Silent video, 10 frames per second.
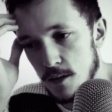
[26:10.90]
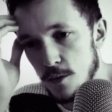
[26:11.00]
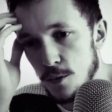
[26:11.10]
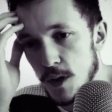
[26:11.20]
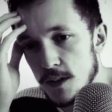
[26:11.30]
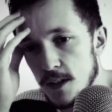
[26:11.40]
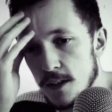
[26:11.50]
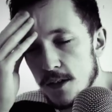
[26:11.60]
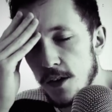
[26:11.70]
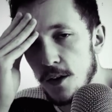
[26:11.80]
all these
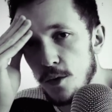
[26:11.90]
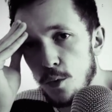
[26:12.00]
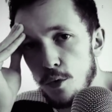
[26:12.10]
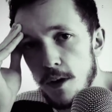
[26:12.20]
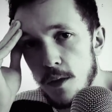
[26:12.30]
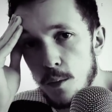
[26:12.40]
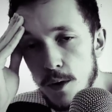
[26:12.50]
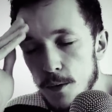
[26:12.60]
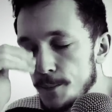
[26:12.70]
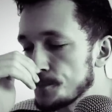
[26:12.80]
things going on all around the
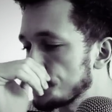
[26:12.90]
world,